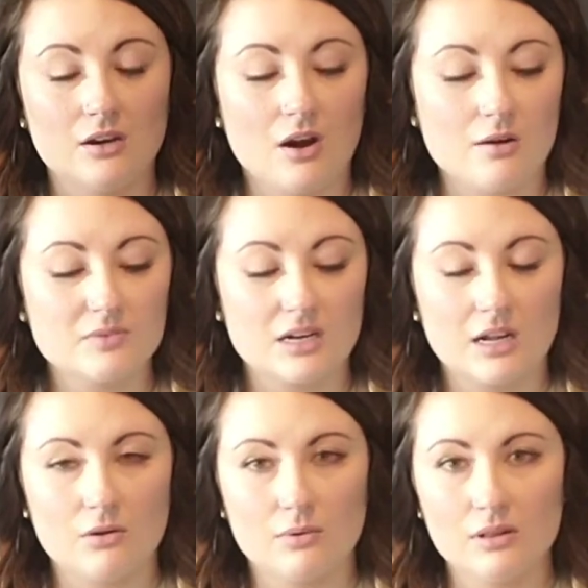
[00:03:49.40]
arm's gonna
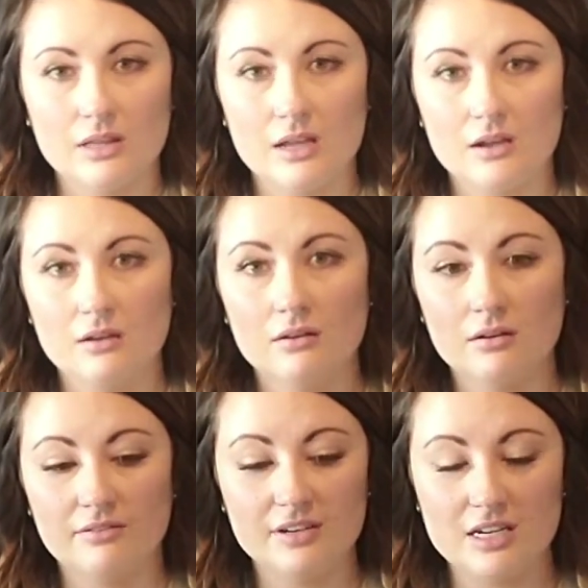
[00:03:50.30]
get really
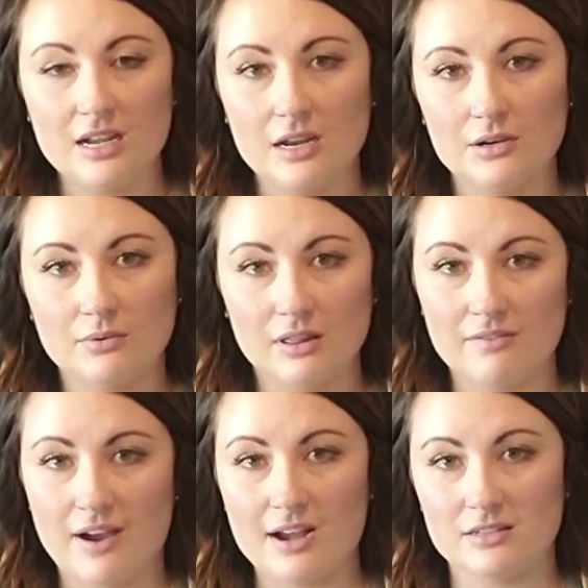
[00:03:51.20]
fatigued really
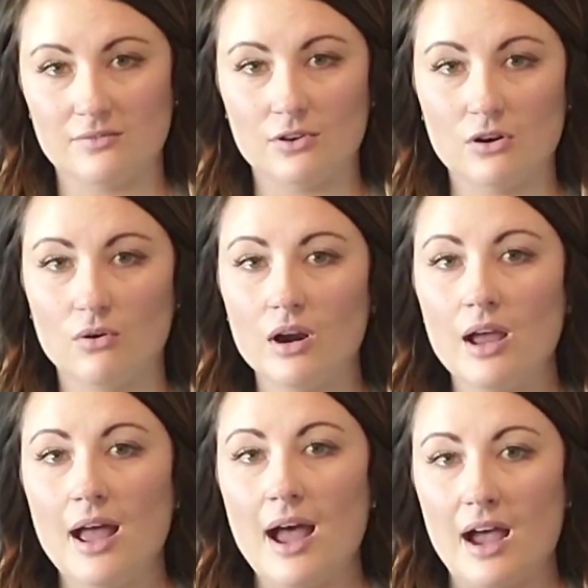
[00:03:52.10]
fast if you don't
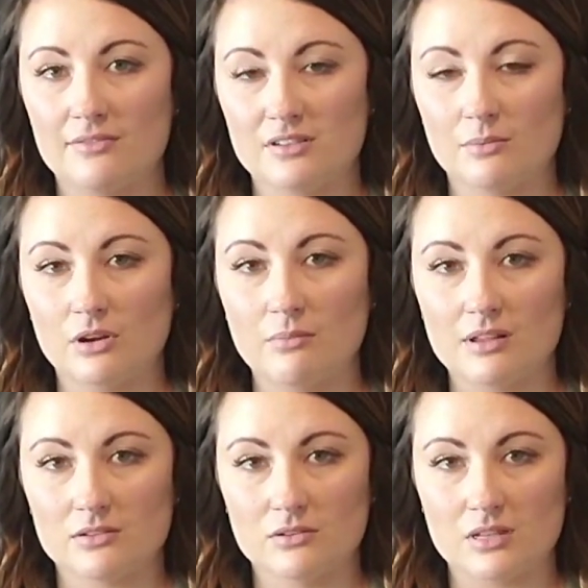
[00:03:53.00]
have some good
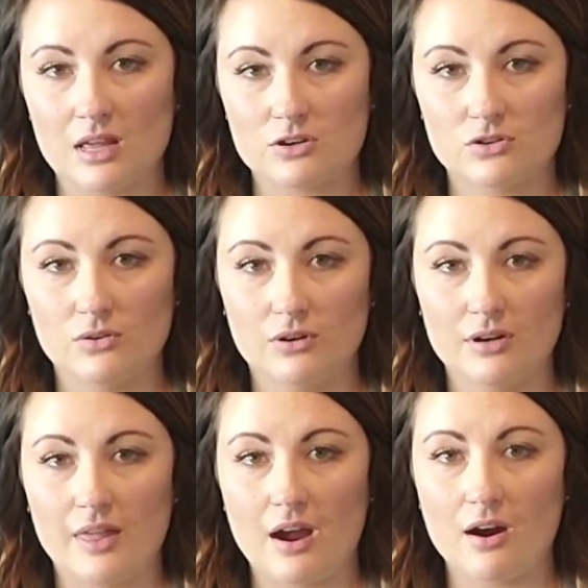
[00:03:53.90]
muscles in that shoulder and
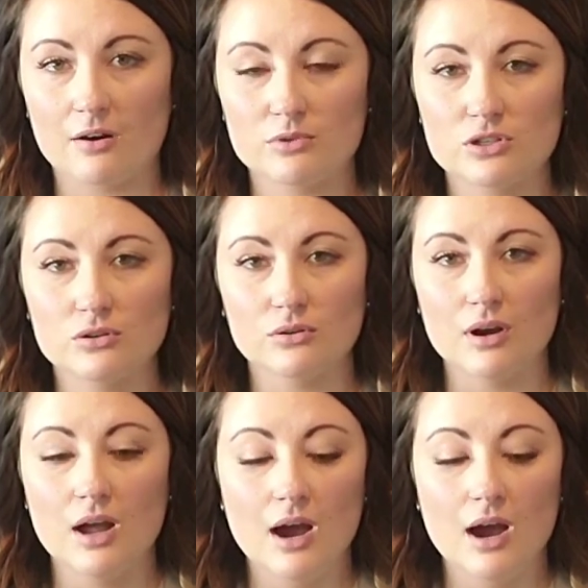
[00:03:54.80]
that arm too.